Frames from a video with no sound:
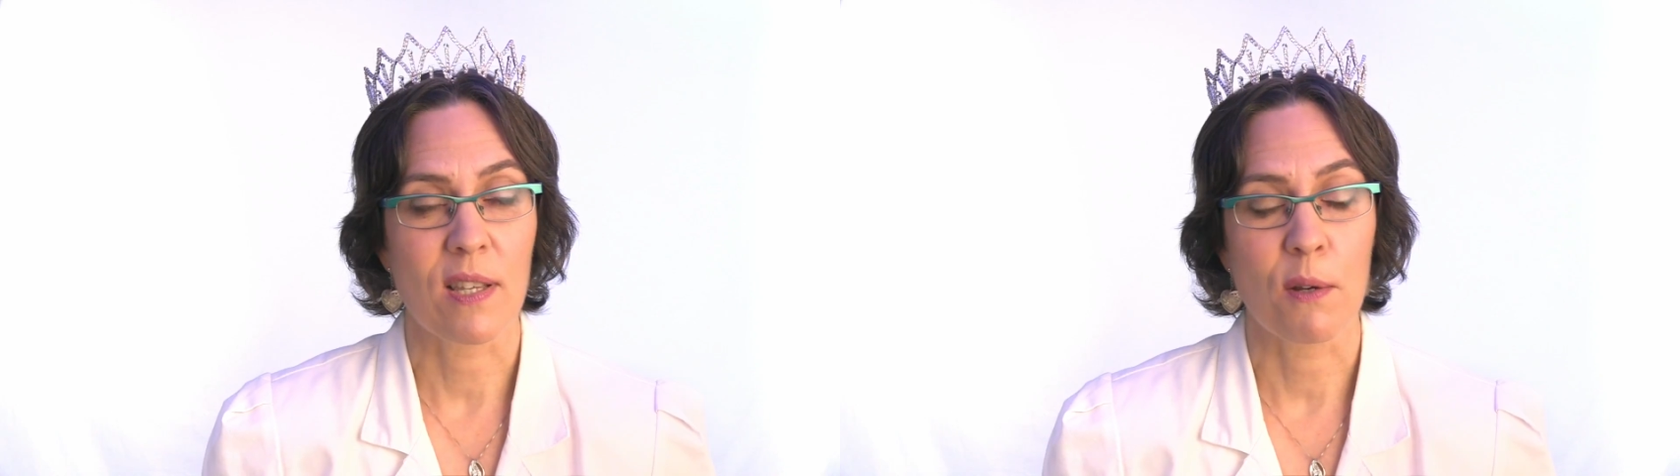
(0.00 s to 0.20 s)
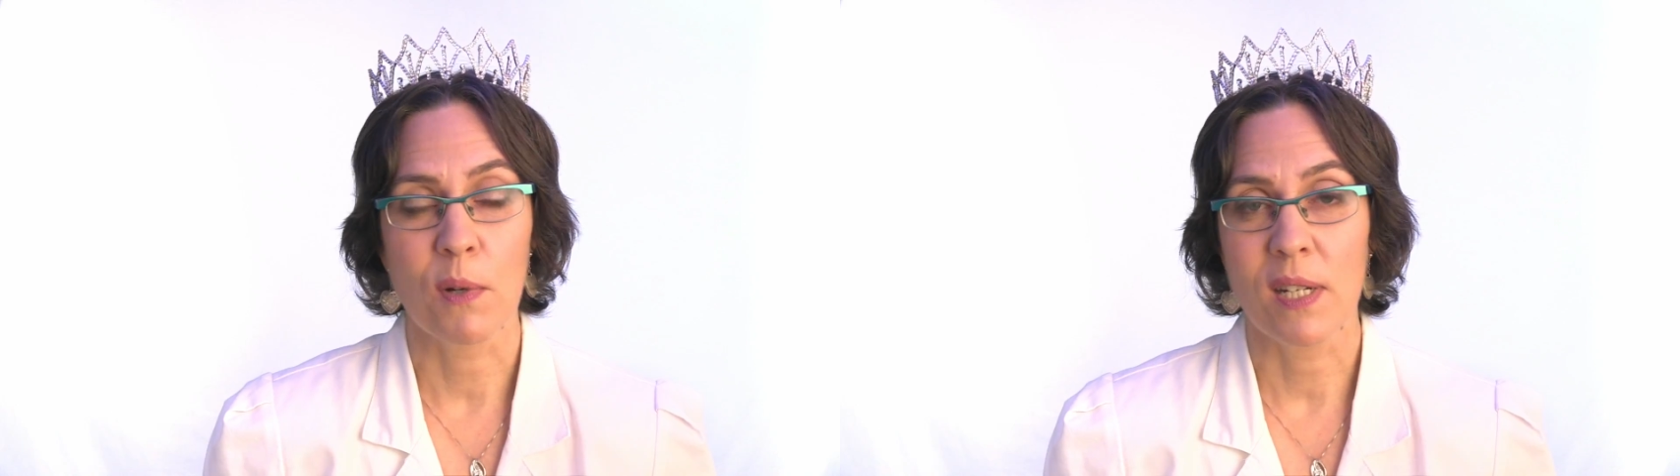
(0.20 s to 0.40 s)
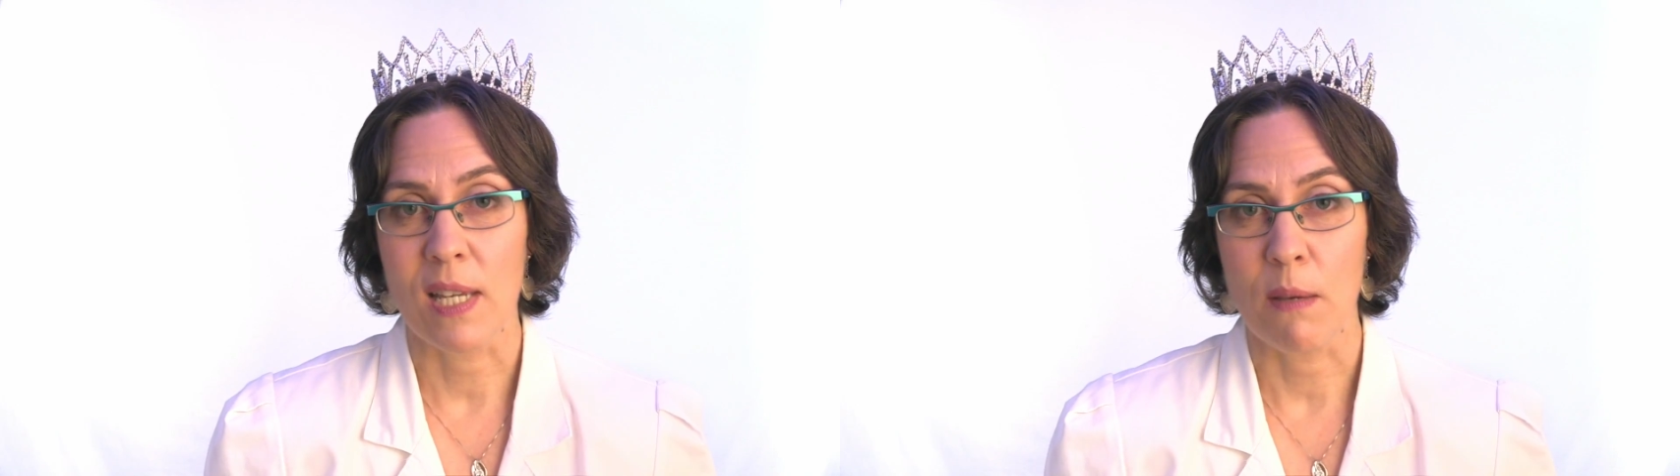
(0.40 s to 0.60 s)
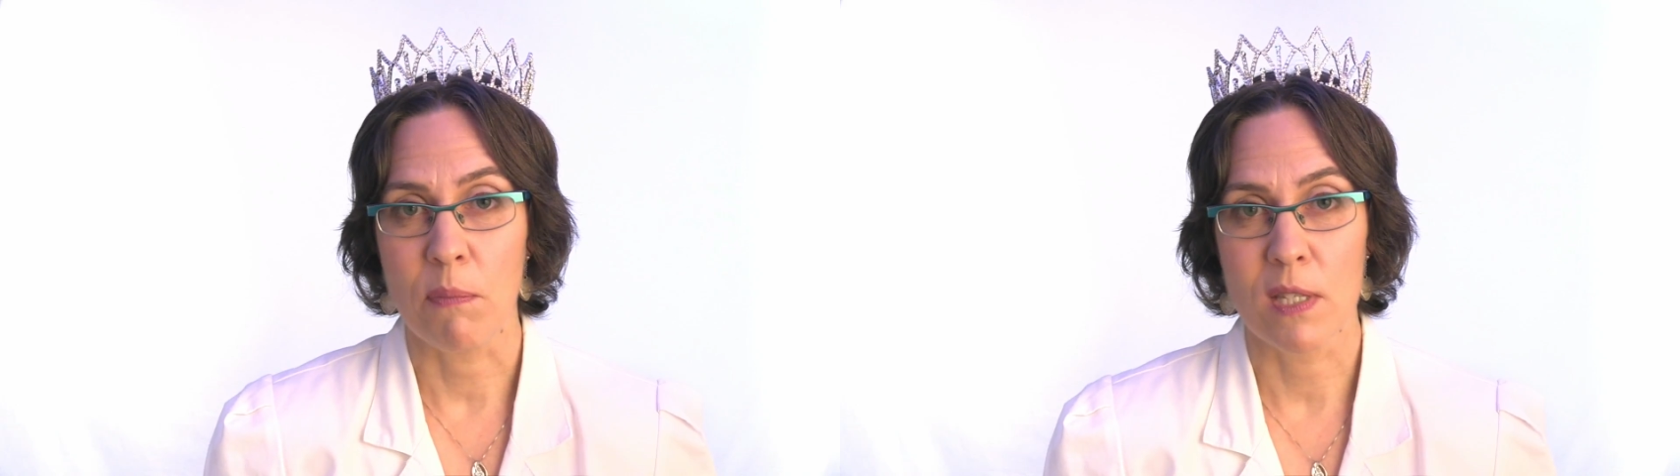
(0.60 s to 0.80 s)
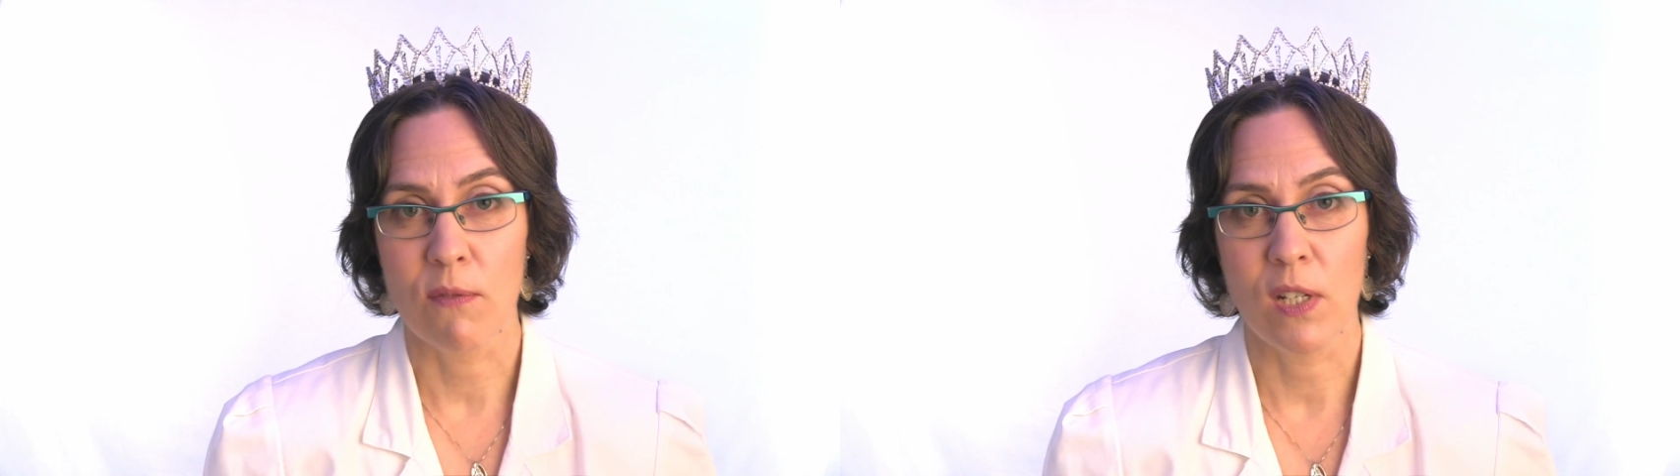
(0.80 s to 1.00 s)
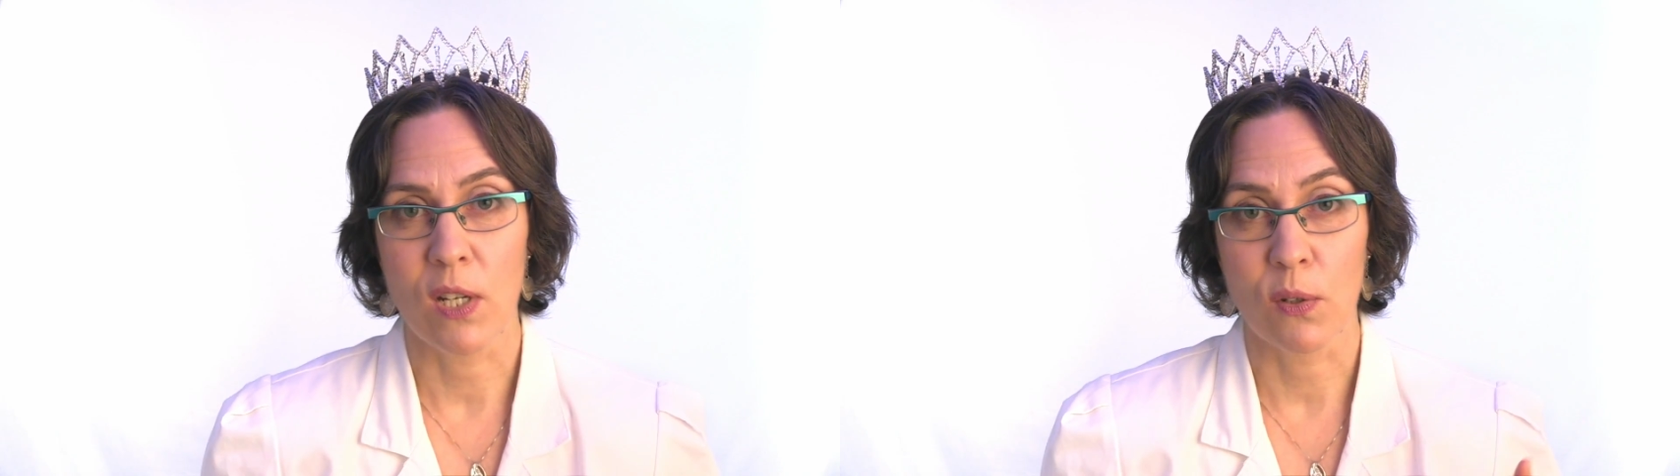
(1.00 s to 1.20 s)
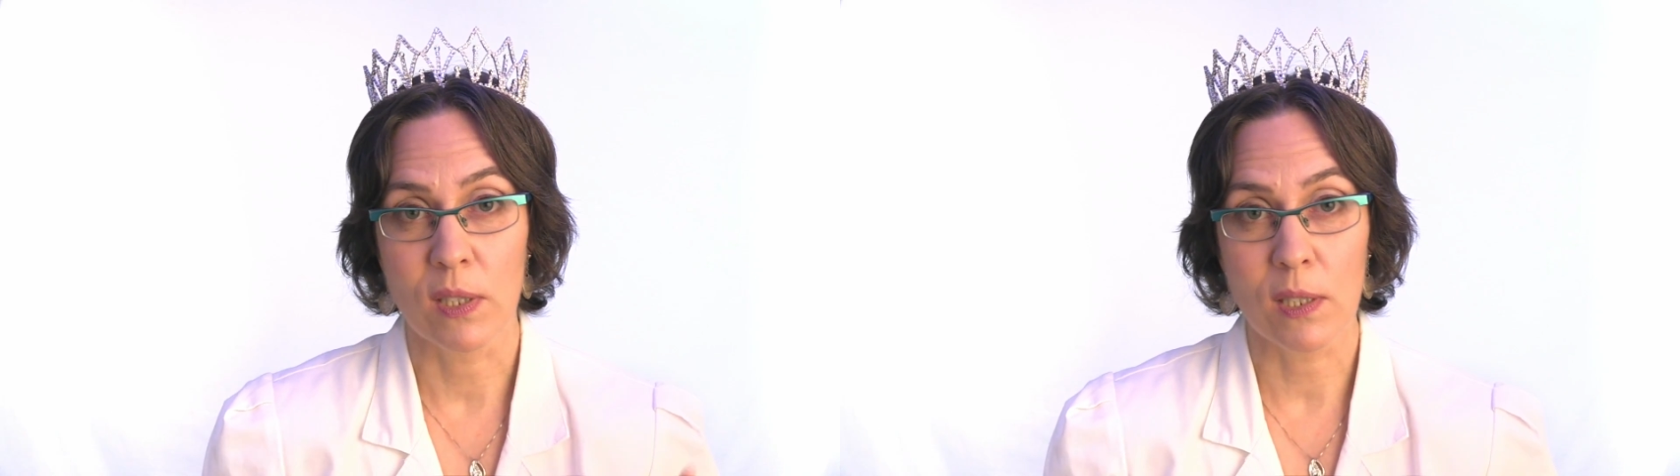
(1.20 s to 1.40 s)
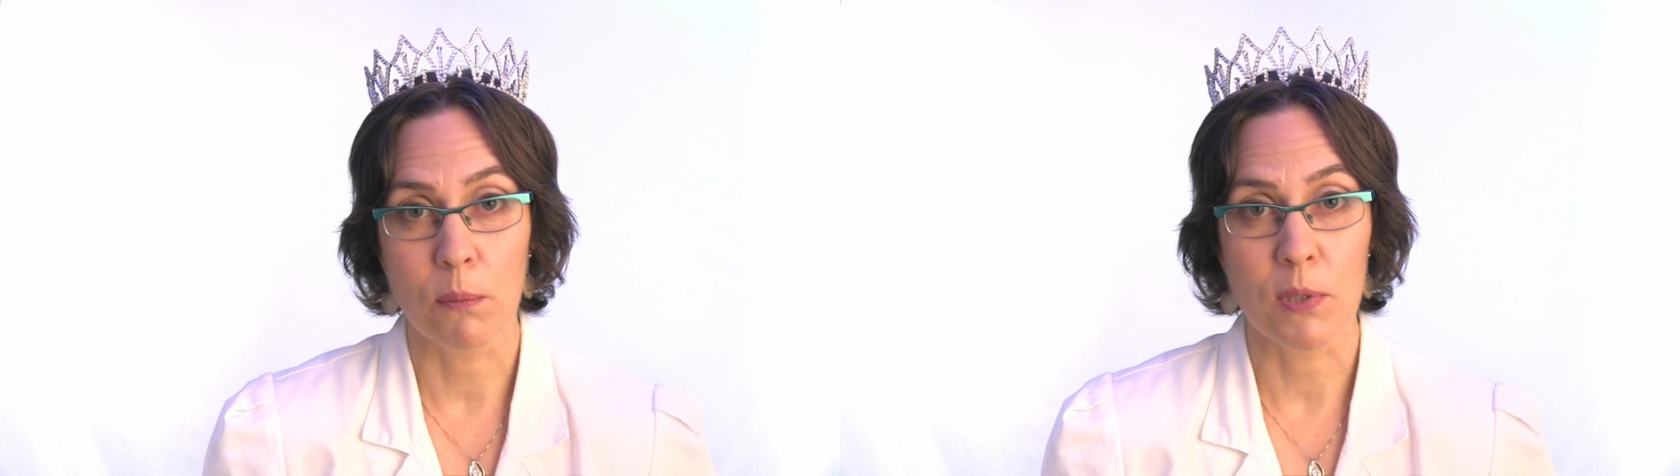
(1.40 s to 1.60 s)
I want to keep this video a
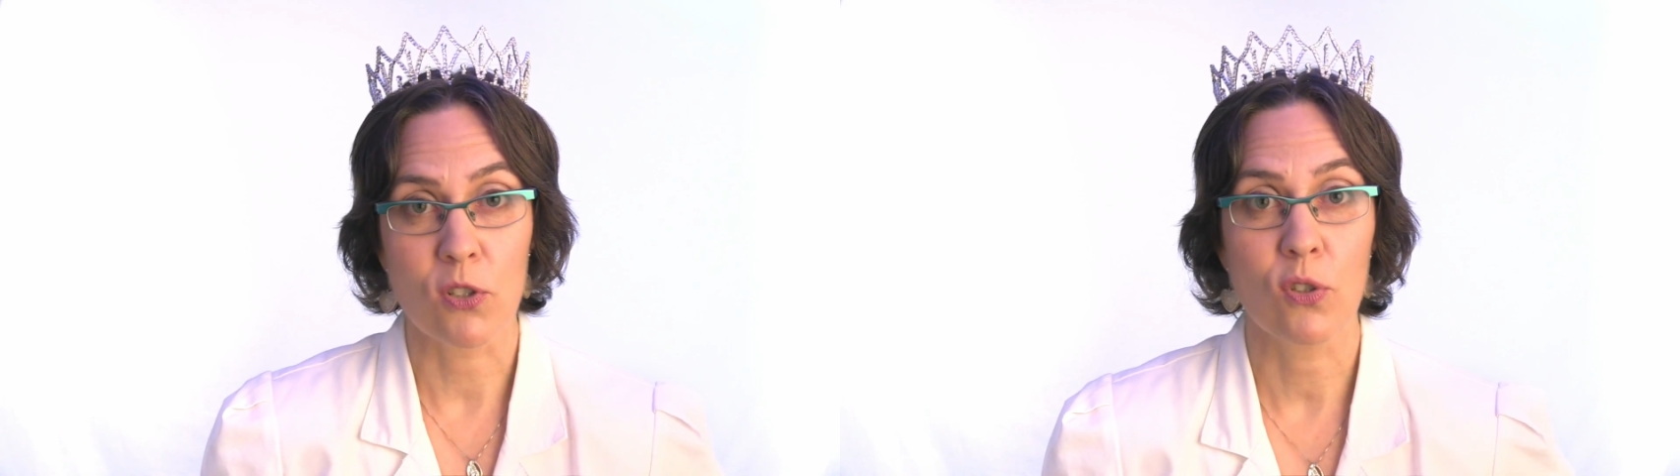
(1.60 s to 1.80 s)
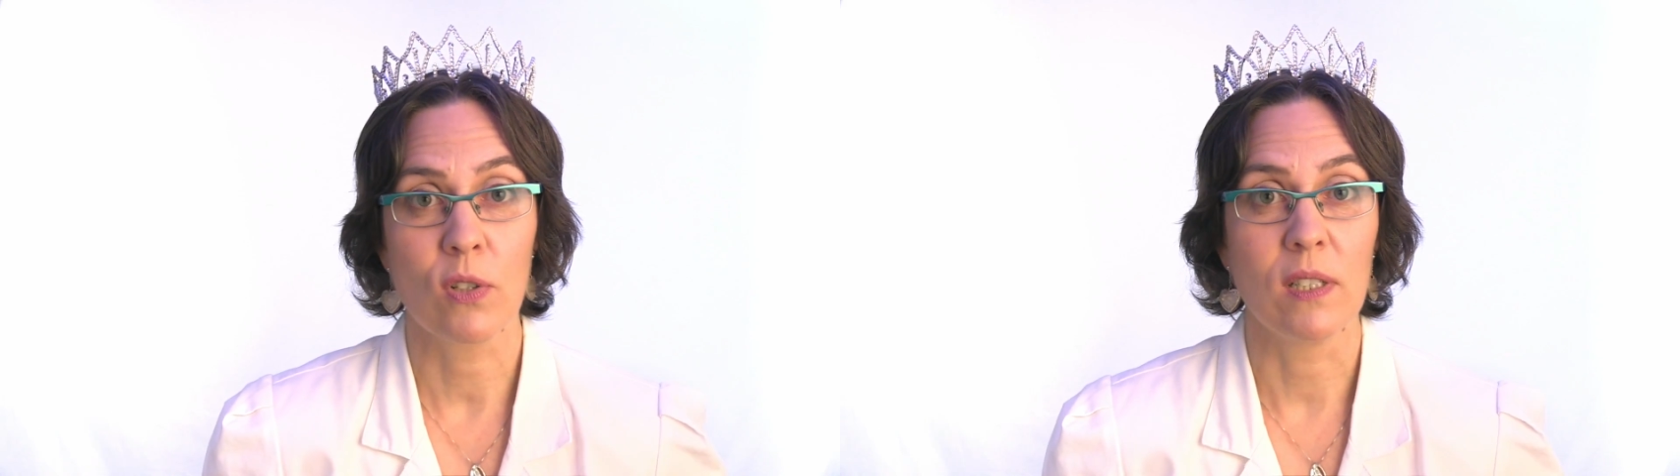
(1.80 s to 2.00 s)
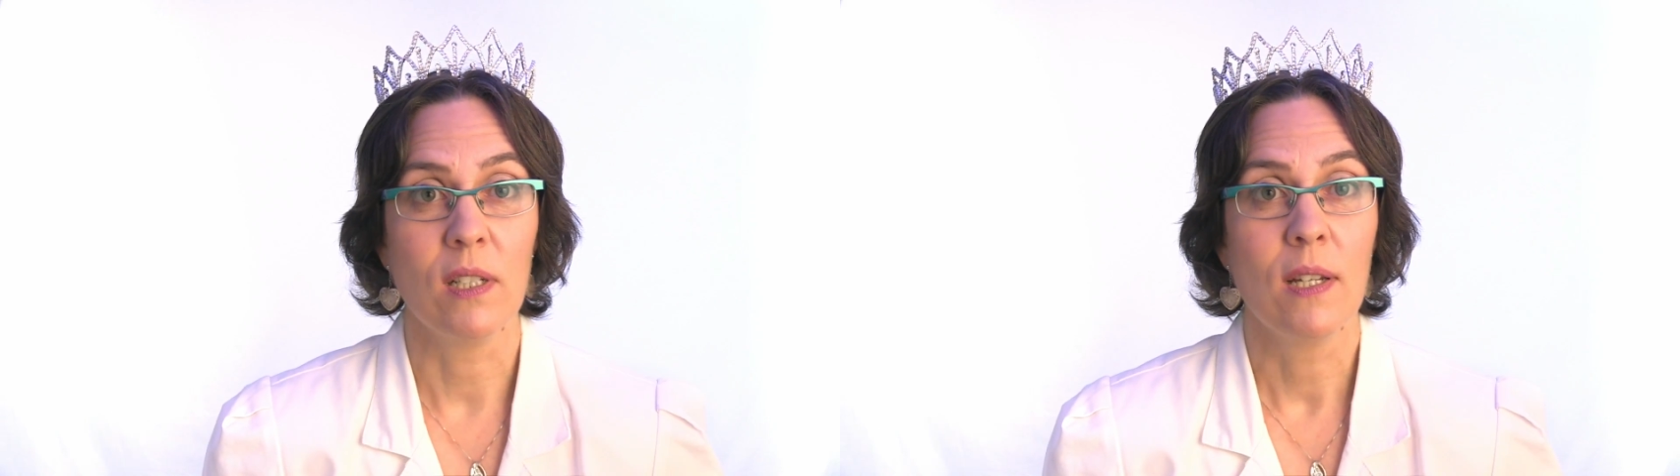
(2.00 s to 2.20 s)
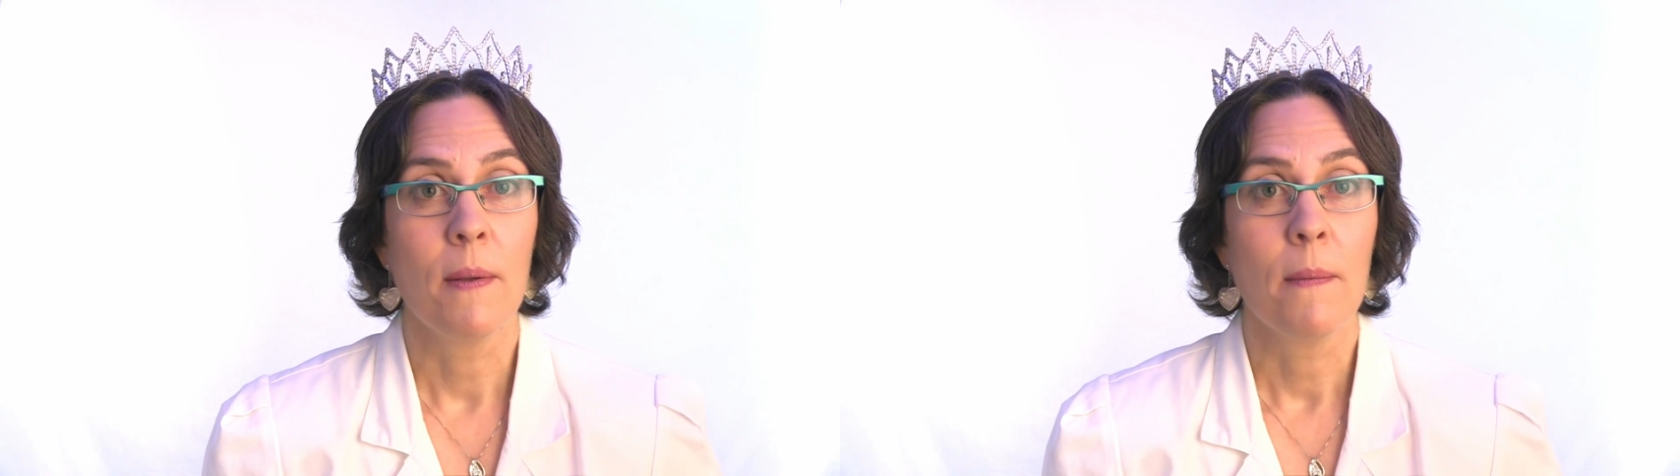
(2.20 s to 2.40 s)
little bit short.